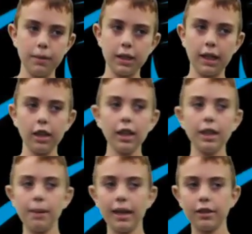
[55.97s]
The
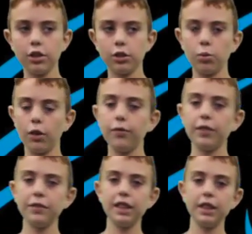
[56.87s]
Carolina Panthers were
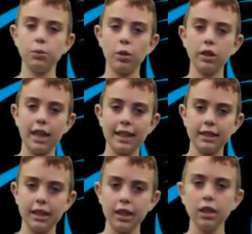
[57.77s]
15 and 1
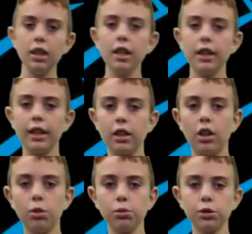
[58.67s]
last year. They
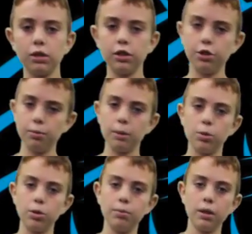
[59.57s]
almost won the Super
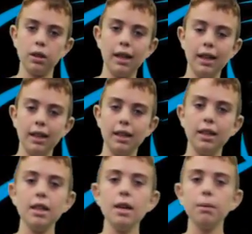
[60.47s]
Bowl, but uh,
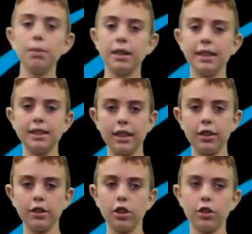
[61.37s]
but this
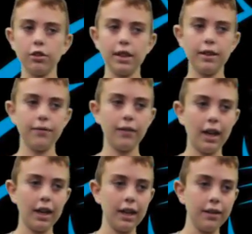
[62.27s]
year they're three and
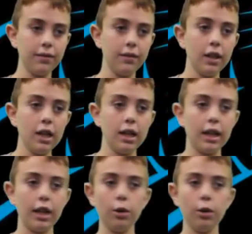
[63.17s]
five, and I